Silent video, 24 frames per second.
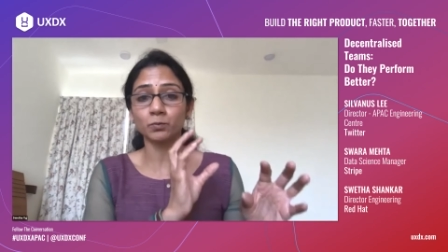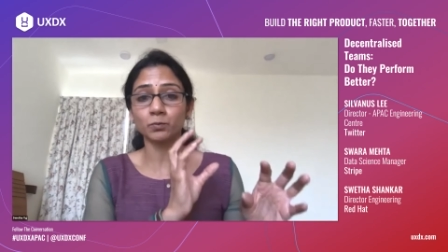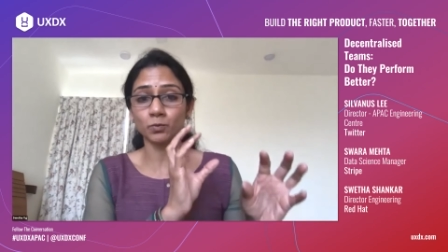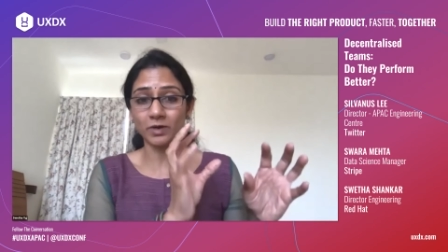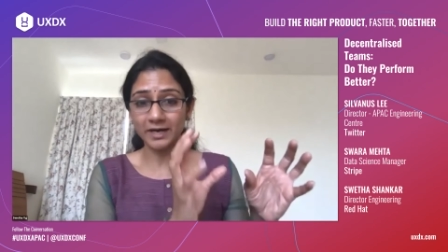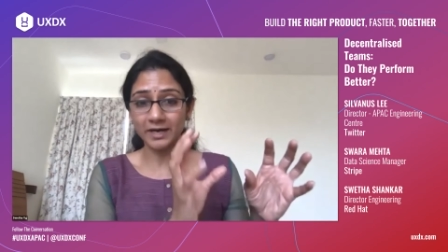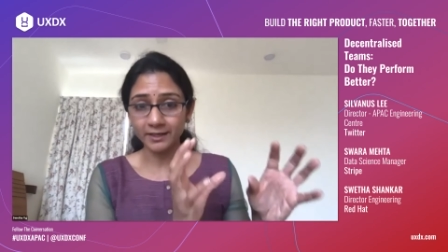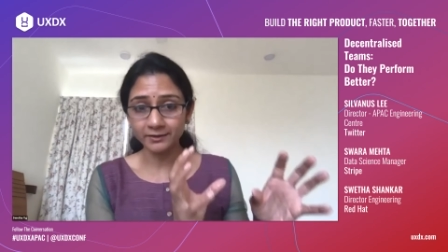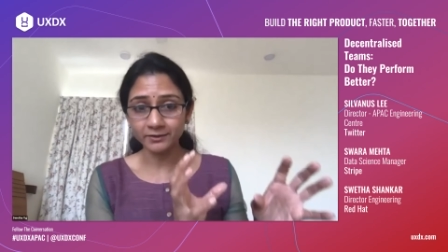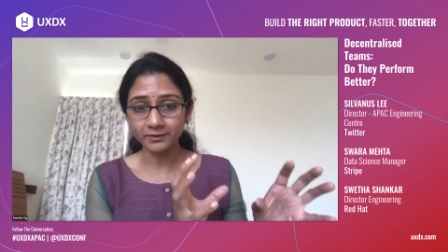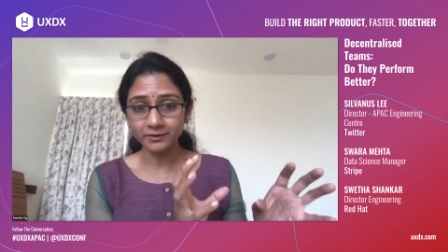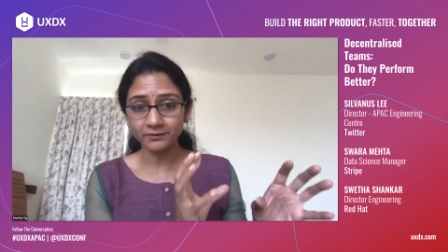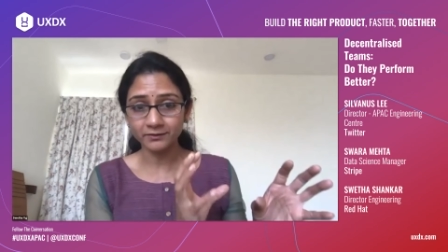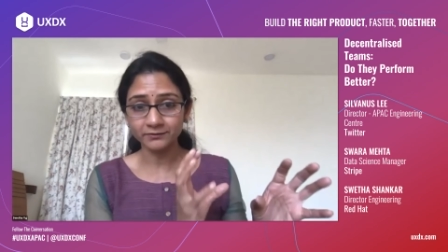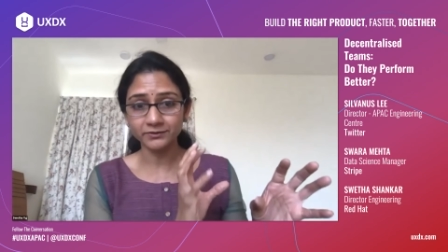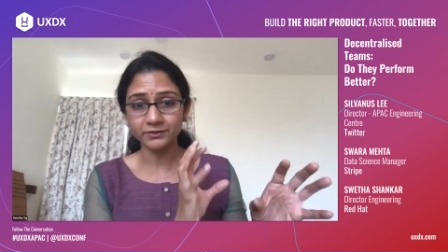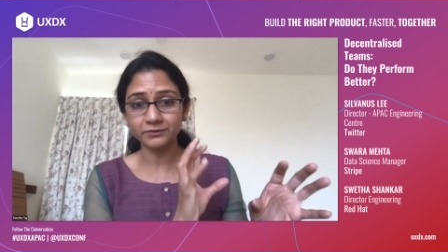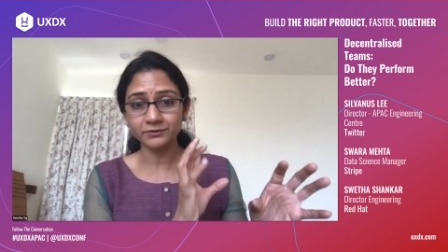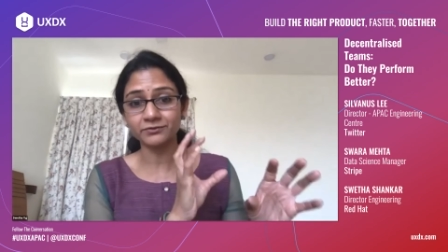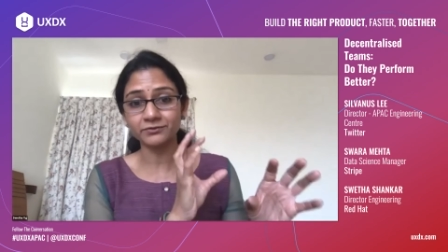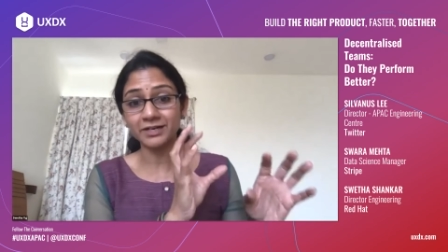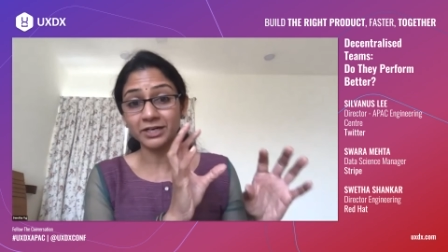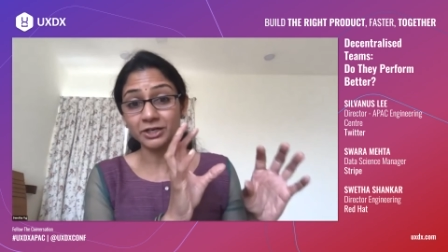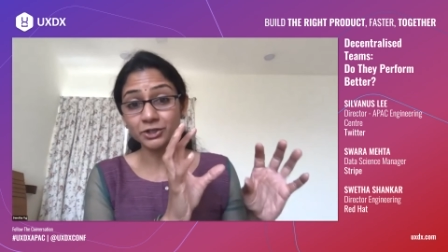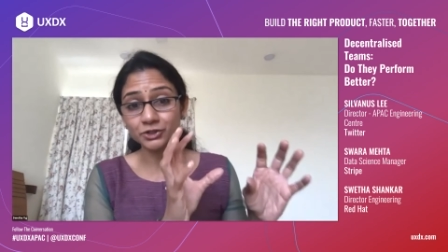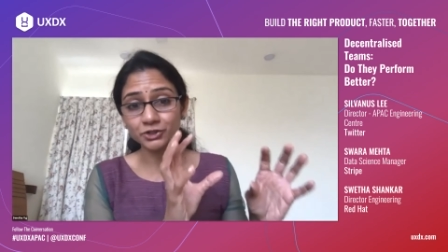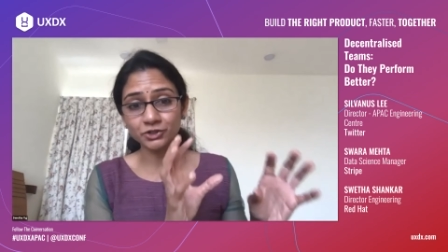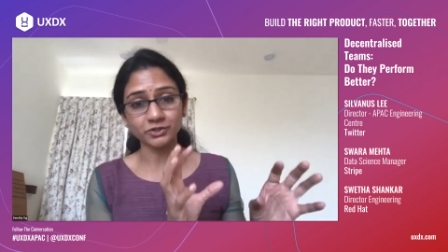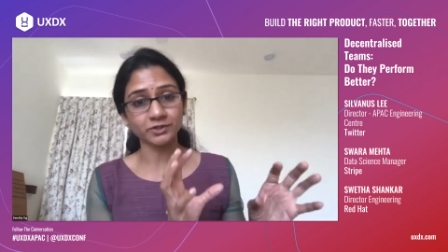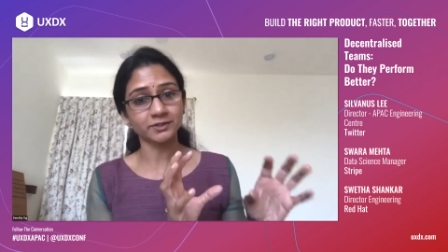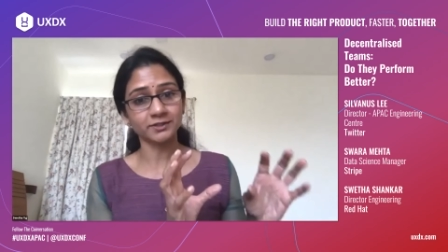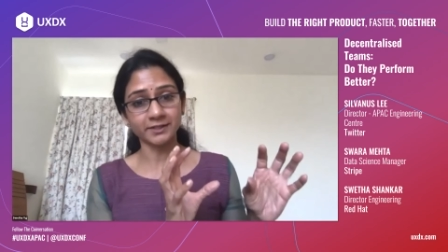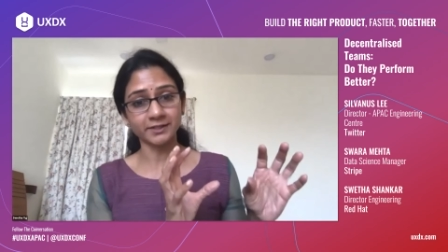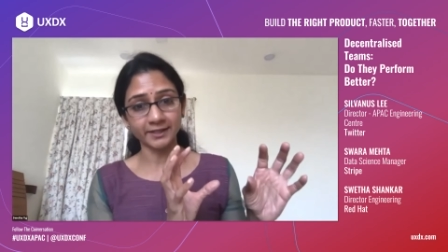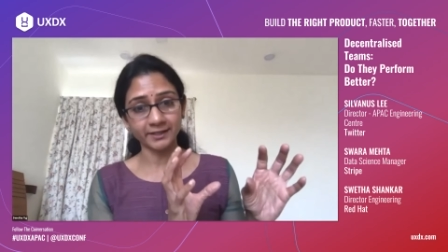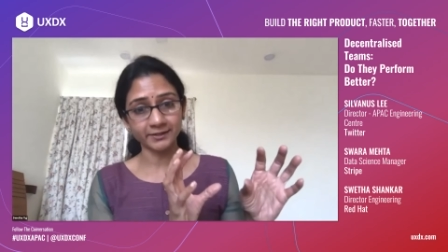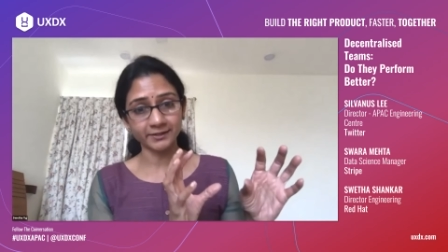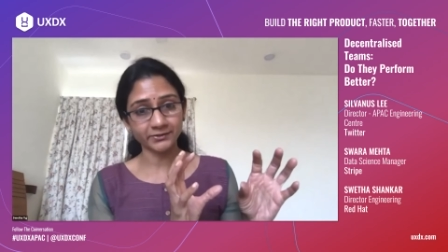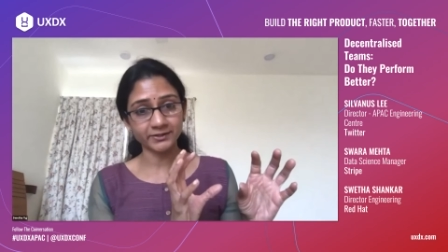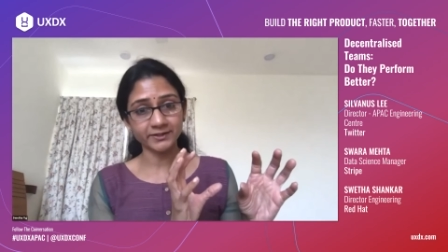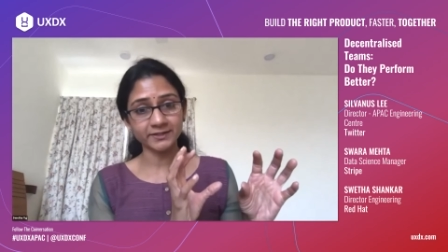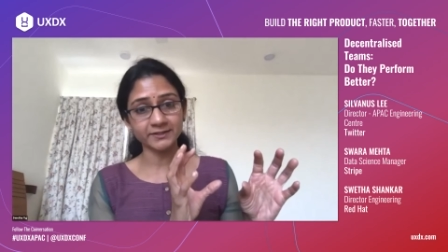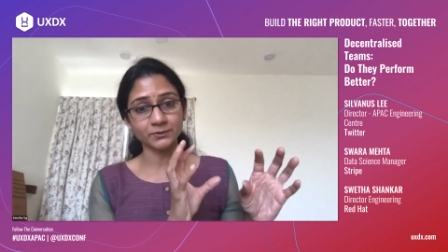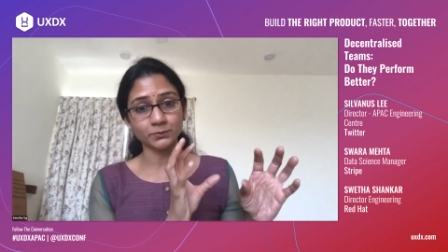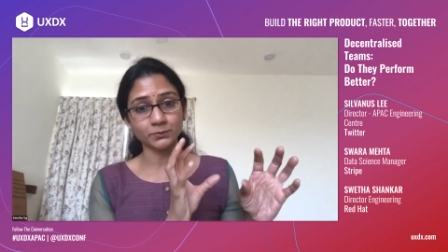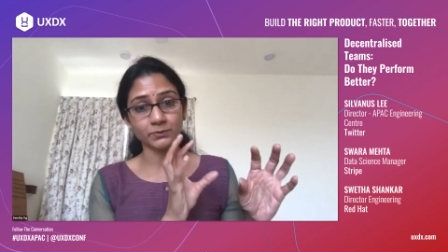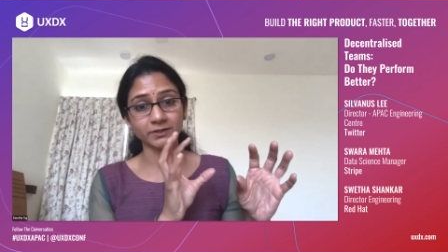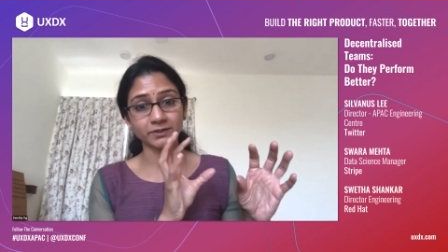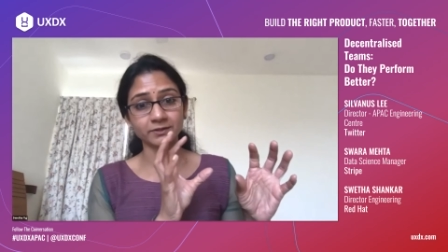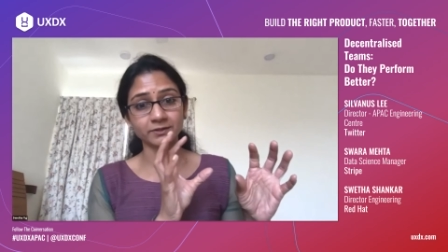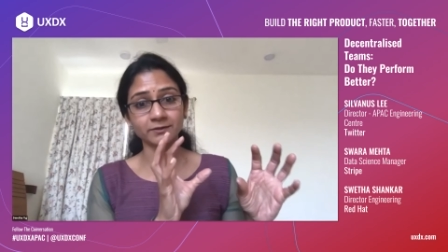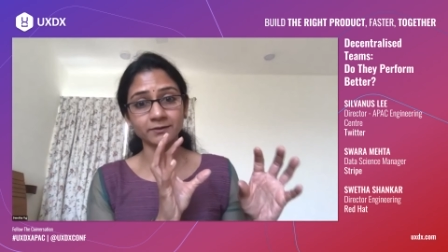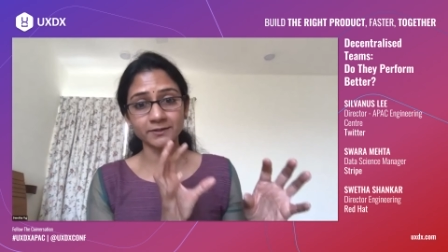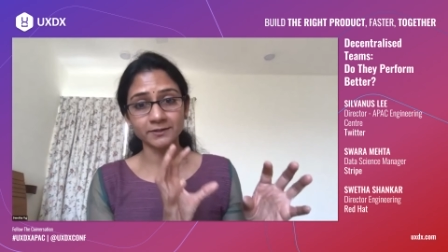one of the functional areas within